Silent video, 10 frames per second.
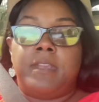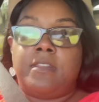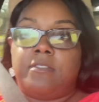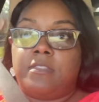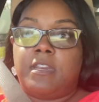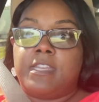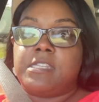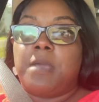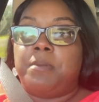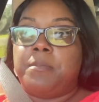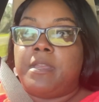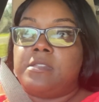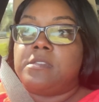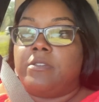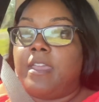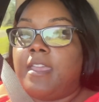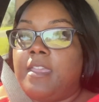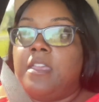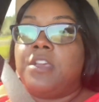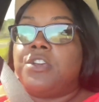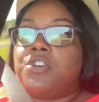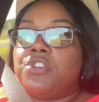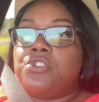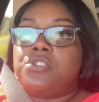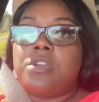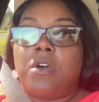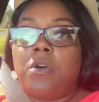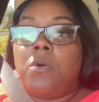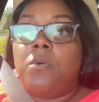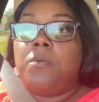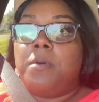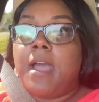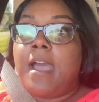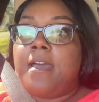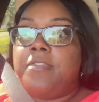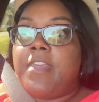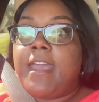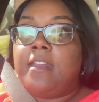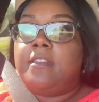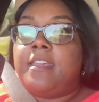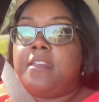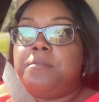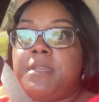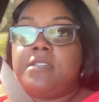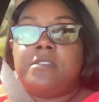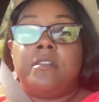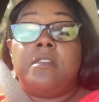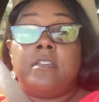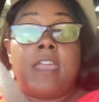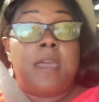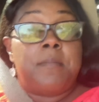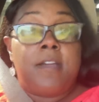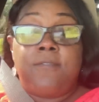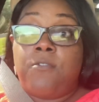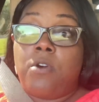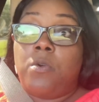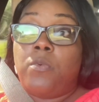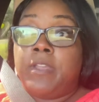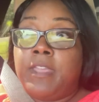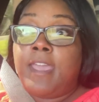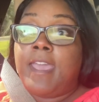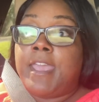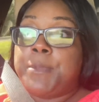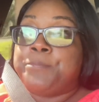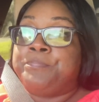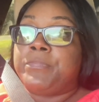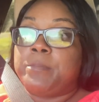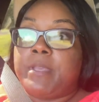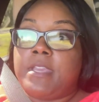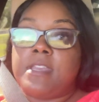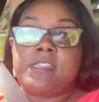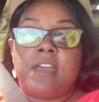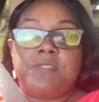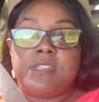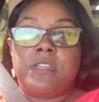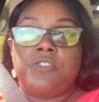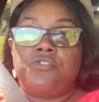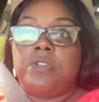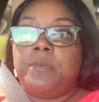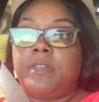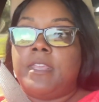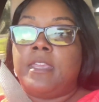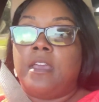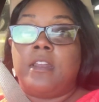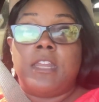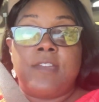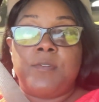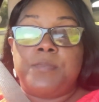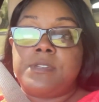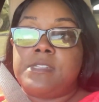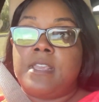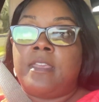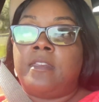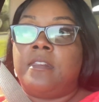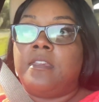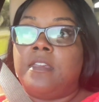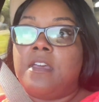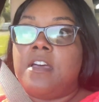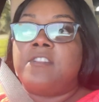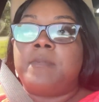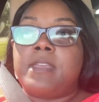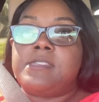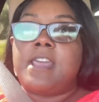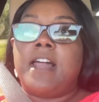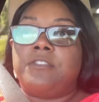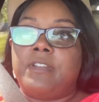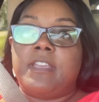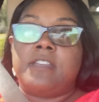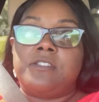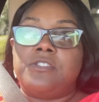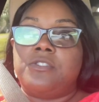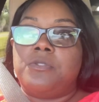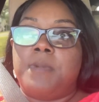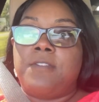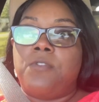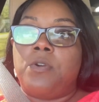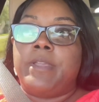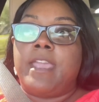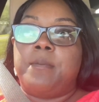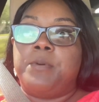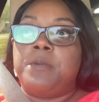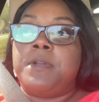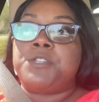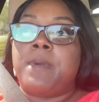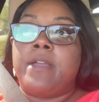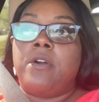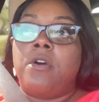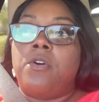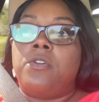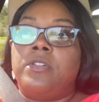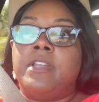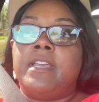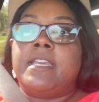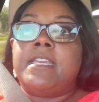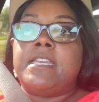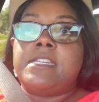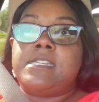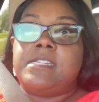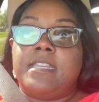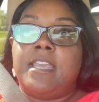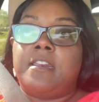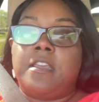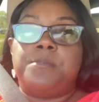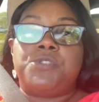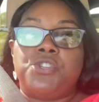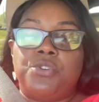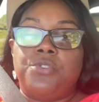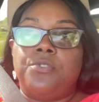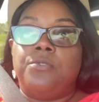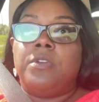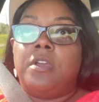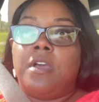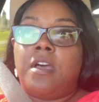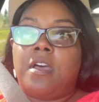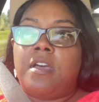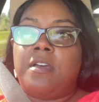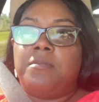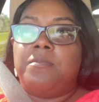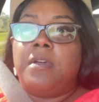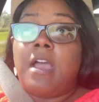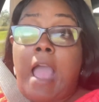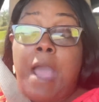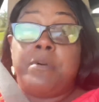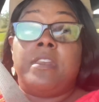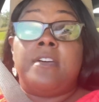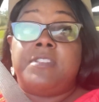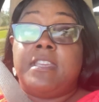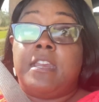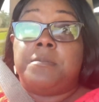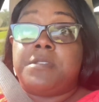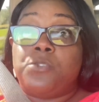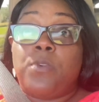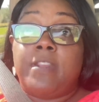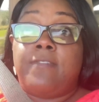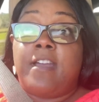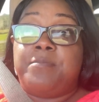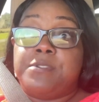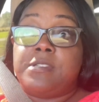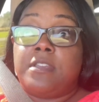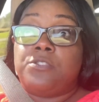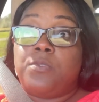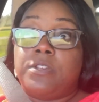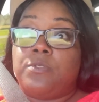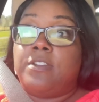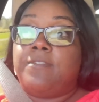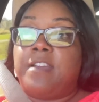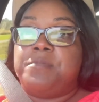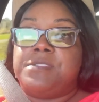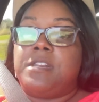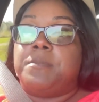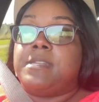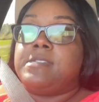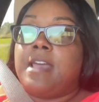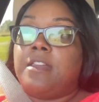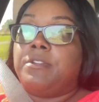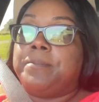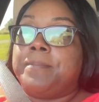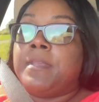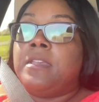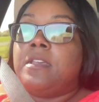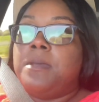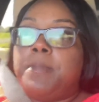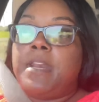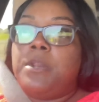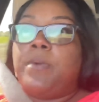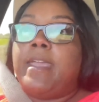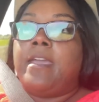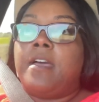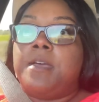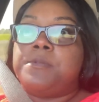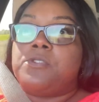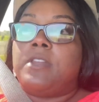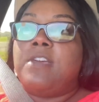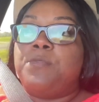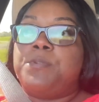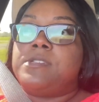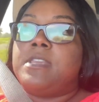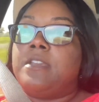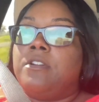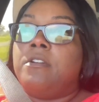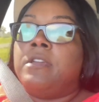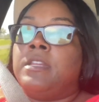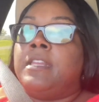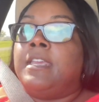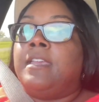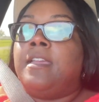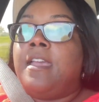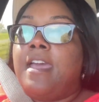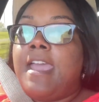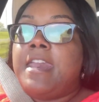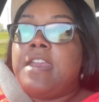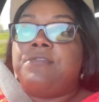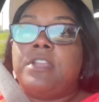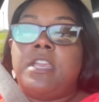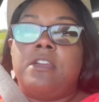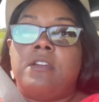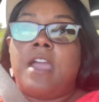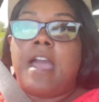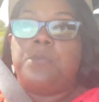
in the next couple of months, okay? So that led me to look at my four oh one K because I was contributing eleven percent of my salary into my four oh one K. Pretty much my goal is to get up to, um, I would love to get up to twenty-five percent, twenty, twenty-five percent of my salary. But anyway, um, so eleven percent currently, and every year I